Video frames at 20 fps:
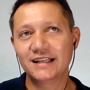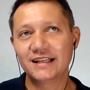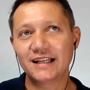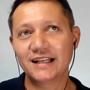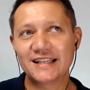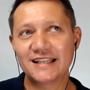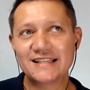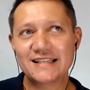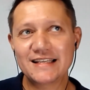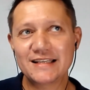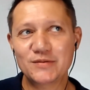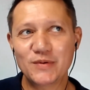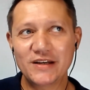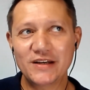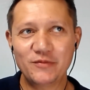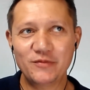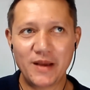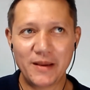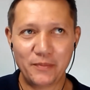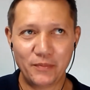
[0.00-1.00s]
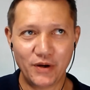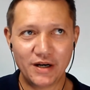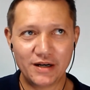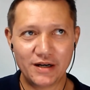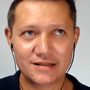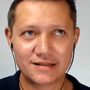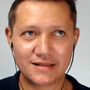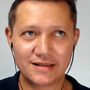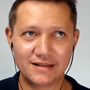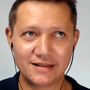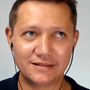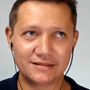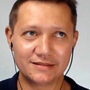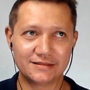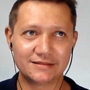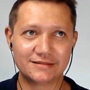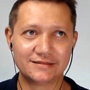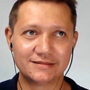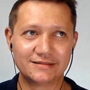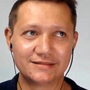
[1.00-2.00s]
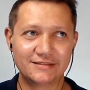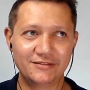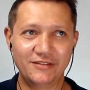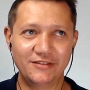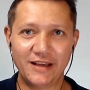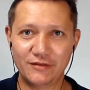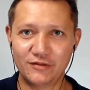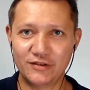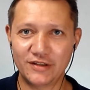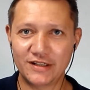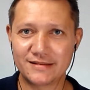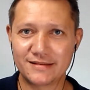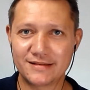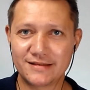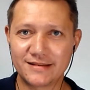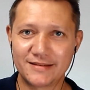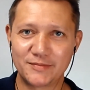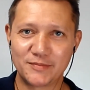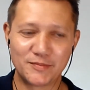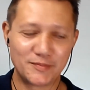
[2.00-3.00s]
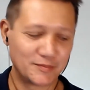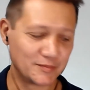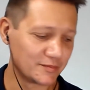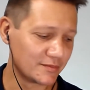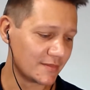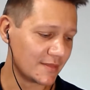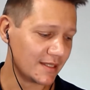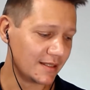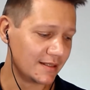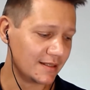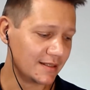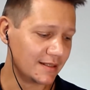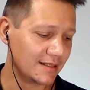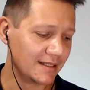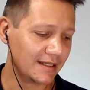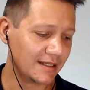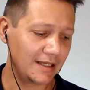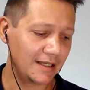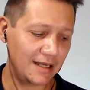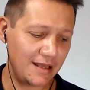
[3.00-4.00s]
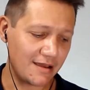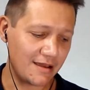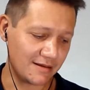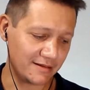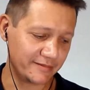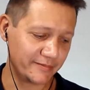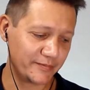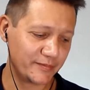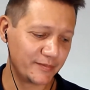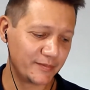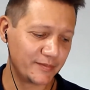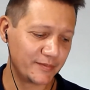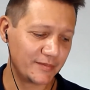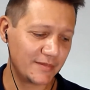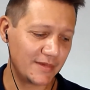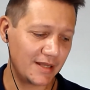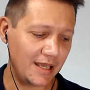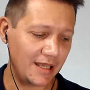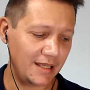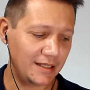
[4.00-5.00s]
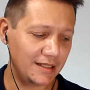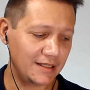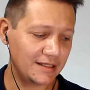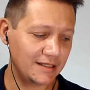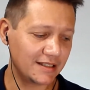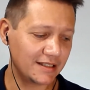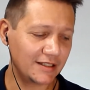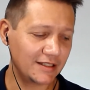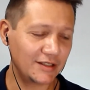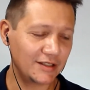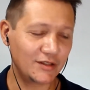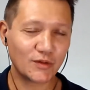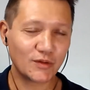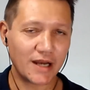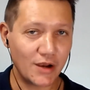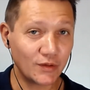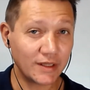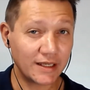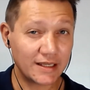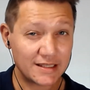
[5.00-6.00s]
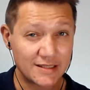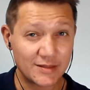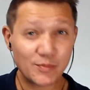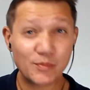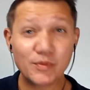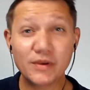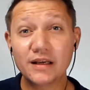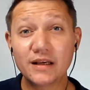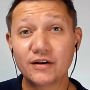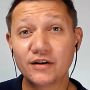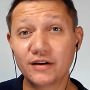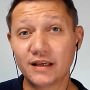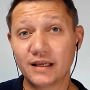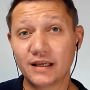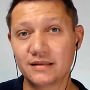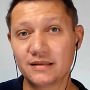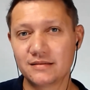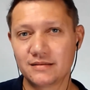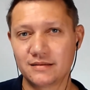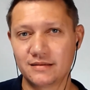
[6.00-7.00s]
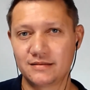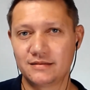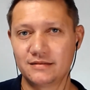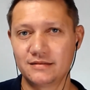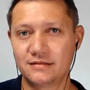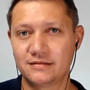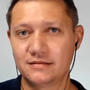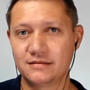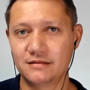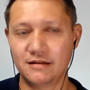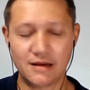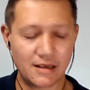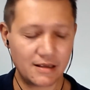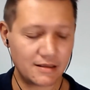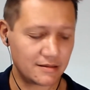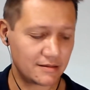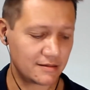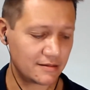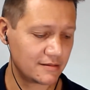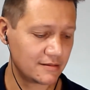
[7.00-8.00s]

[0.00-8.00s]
Now, this is one of my personal favorites. Gideon, in your own experience, right,